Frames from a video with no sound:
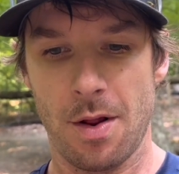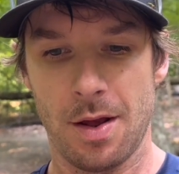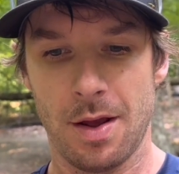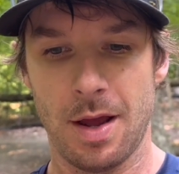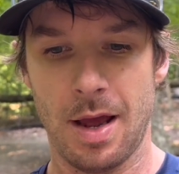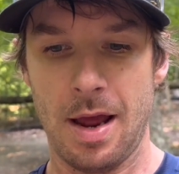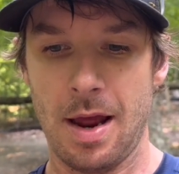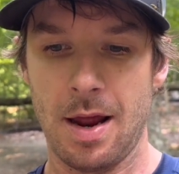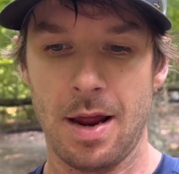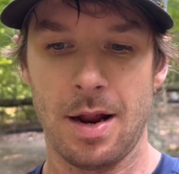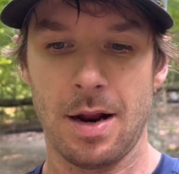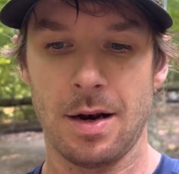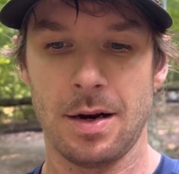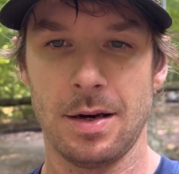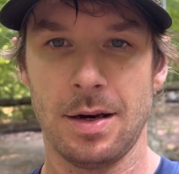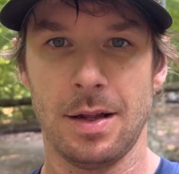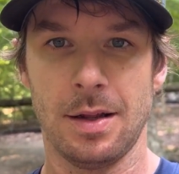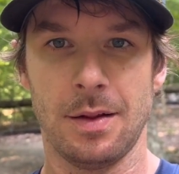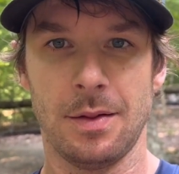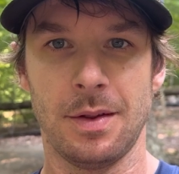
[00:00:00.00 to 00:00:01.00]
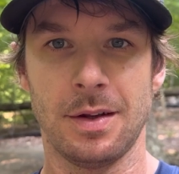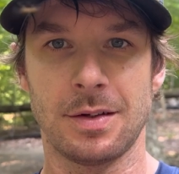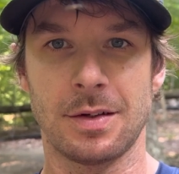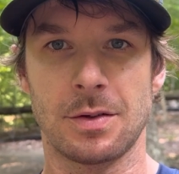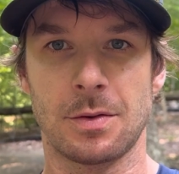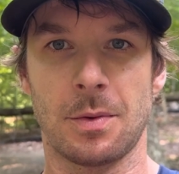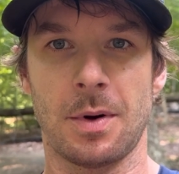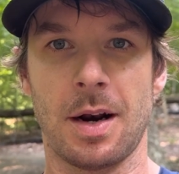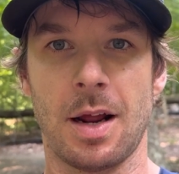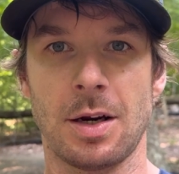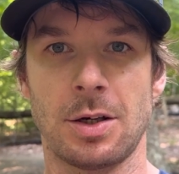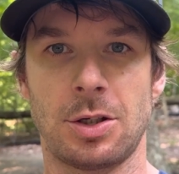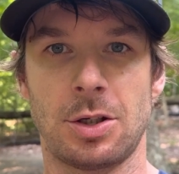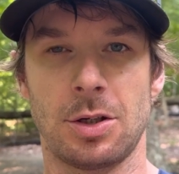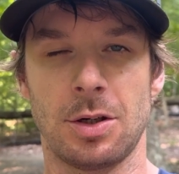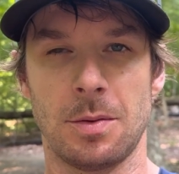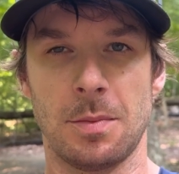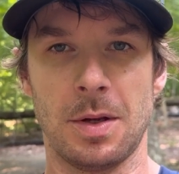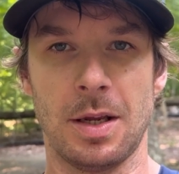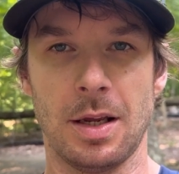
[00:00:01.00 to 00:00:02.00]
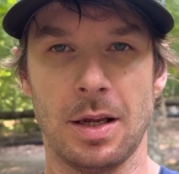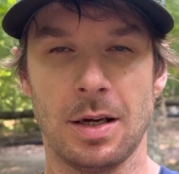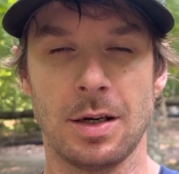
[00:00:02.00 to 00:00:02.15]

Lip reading: and this is when I should be